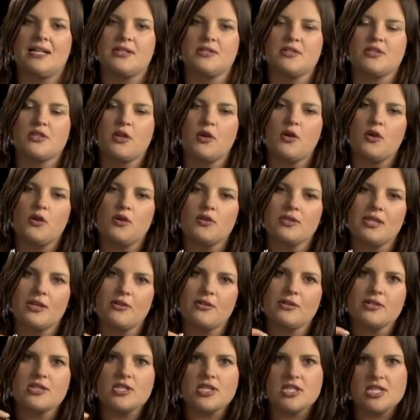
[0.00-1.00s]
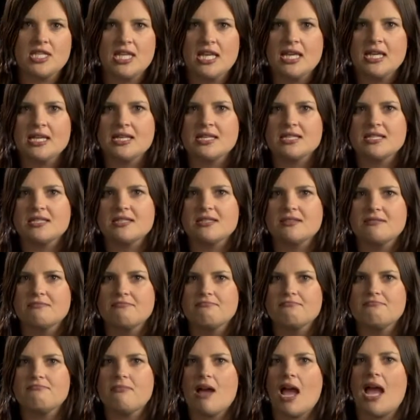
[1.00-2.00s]
So there are 6
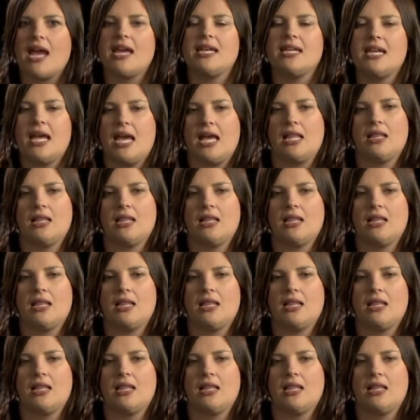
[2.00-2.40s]
main